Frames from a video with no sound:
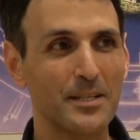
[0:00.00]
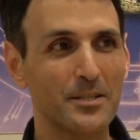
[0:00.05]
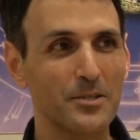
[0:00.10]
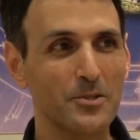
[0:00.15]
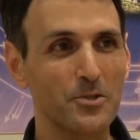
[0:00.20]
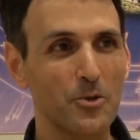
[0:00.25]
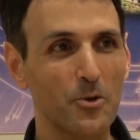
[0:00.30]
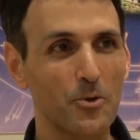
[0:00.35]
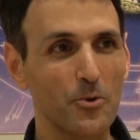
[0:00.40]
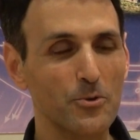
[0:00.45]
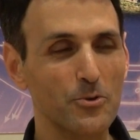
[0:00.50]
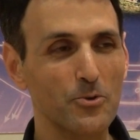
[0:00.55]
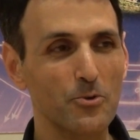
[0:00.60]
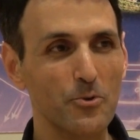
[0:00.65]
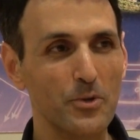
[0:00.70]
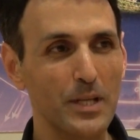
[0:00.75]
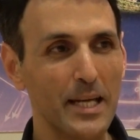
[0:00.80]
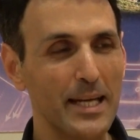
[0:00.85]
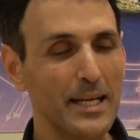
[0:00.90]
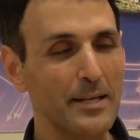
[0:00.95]
So
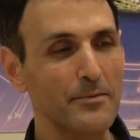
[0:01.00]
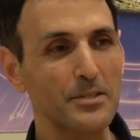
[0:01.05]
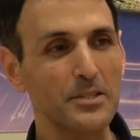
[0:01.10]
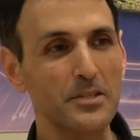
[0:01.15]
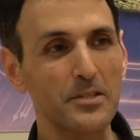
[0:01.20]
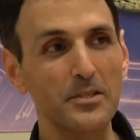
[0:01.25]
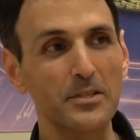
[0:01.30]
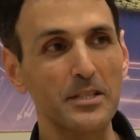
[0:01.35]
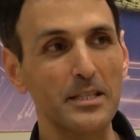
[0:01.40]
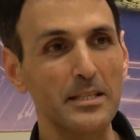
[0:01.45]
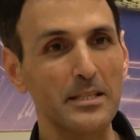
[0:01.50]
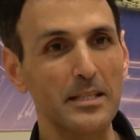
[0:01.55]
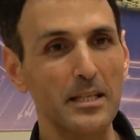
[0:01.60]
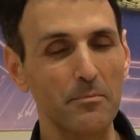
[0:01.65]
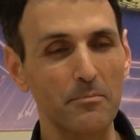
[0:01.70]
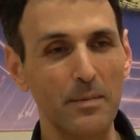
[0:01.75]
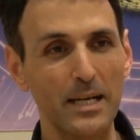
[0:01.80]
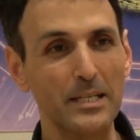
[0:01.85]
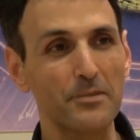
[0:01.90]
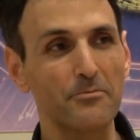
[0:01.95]
they have certain,
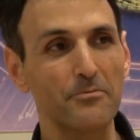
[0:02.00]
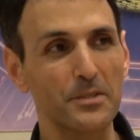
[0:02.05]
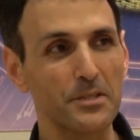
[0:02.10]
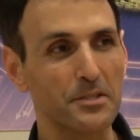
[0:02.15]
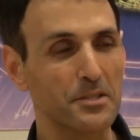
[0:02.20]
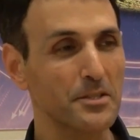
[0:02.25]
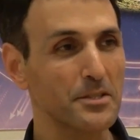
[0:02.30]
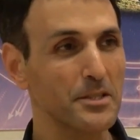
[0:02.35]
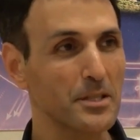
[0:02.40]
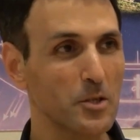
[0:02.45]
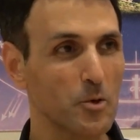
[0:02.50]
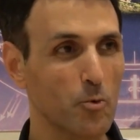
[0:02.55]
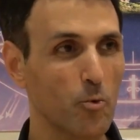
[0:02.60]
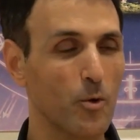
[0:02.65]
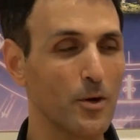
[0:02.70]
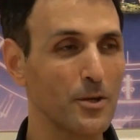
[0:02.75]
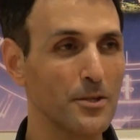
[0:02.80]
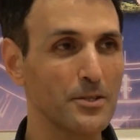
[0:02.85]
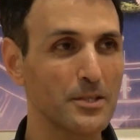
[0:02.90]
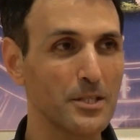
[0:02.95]
they manifest certain
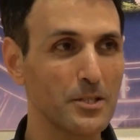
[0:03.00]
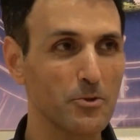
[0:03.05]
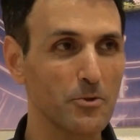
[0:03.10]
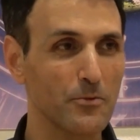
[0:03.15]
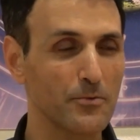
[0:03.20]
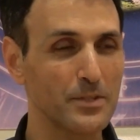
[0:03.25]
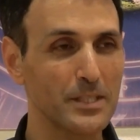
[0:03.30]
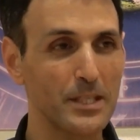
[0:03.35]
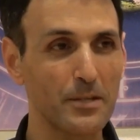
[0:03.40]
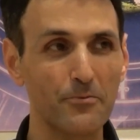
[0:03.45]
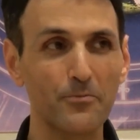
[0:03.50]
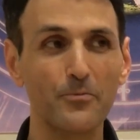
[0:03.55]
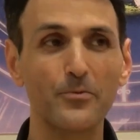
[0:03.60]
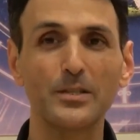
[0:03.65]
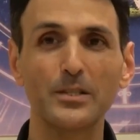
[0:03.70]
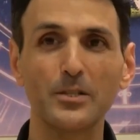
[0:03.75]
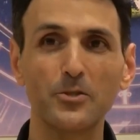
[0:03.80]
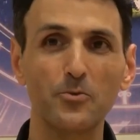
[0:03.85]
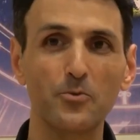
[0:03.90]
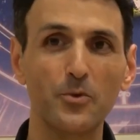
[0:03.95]
qualities of
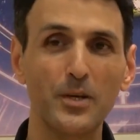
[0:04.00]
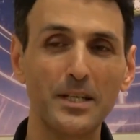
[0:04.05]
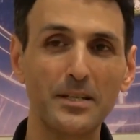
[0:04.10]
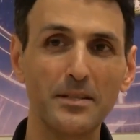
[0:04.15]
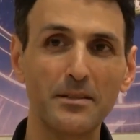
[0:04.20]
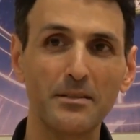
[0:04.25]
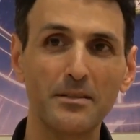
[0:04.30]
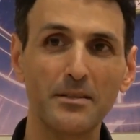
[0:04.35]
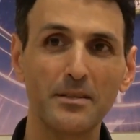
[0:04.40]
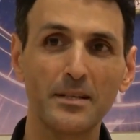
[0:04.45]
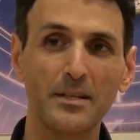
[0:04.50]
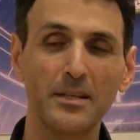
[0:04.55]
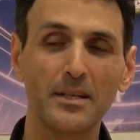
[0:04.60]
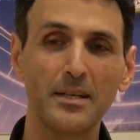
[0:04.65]
self-restraint,